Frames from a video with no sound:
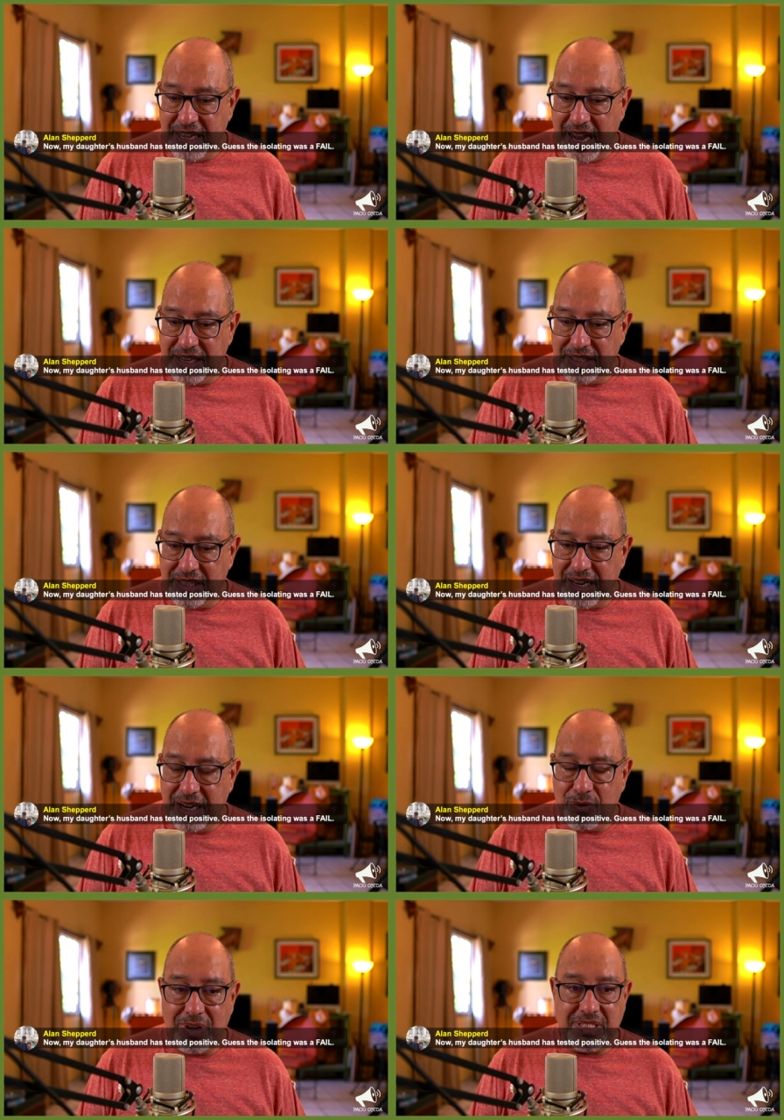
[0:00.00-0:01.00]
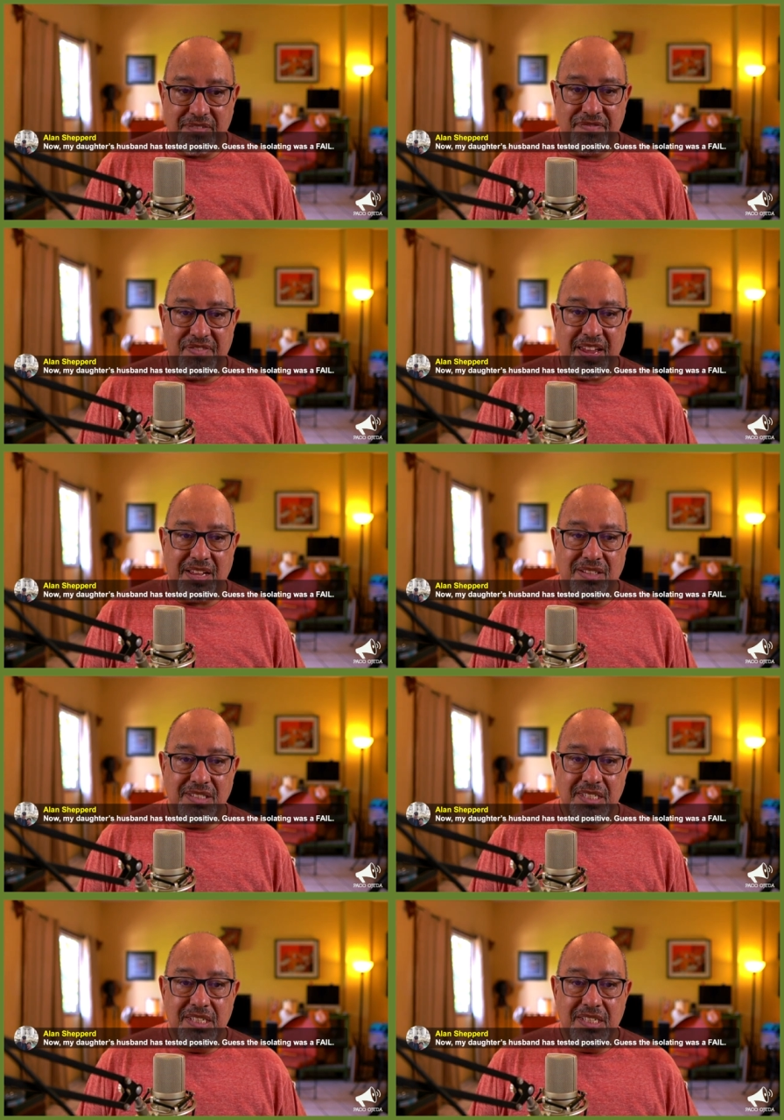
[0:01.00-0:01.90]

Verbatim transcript: the isolating was a fail.